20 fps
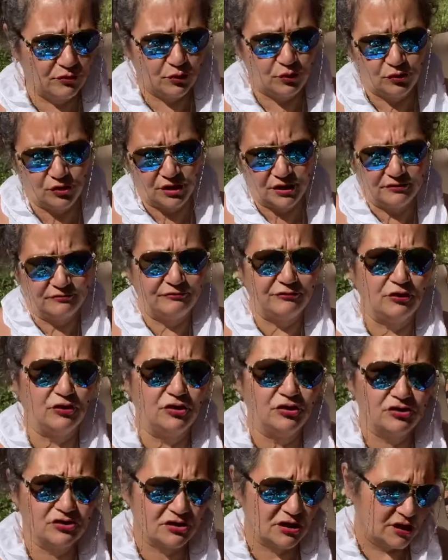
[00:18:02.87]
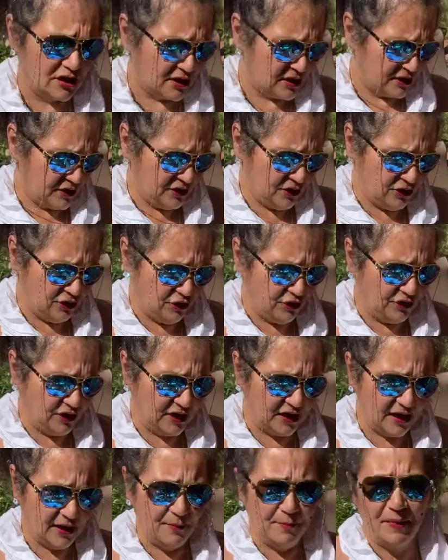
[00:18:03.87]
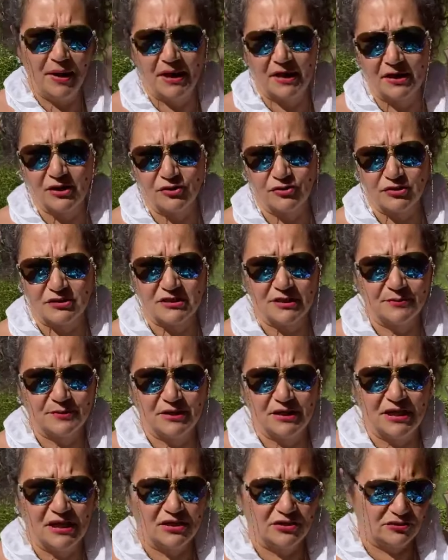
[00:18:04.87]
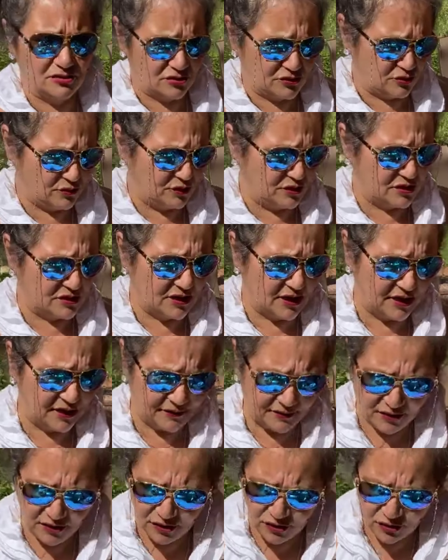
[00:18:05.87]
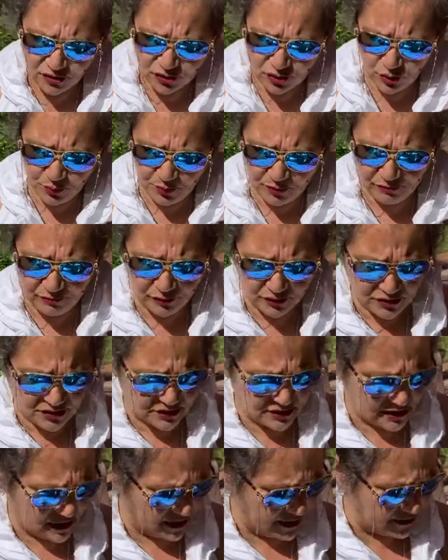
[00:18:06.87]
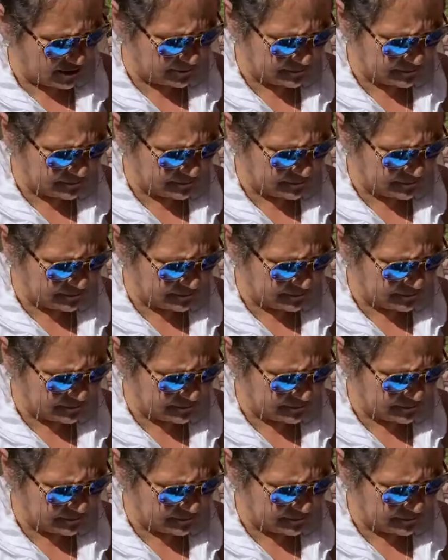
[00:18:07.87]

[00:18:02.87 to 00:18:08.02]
cook it first, and then come back and cook something else. So it's like super versatile.